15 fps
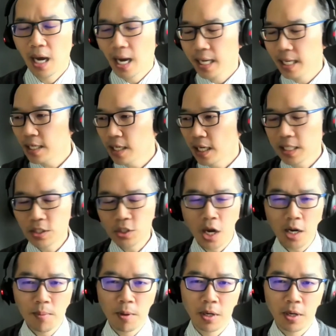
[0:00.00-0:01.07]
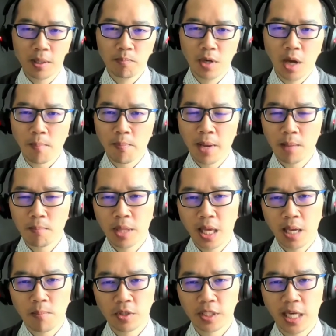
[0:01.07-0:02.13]
did talk about it not
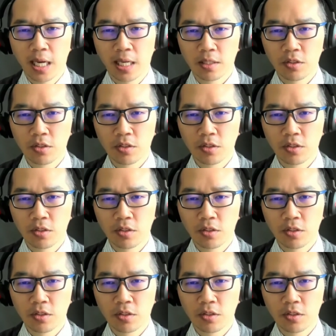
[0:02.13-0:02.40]
playing pretend.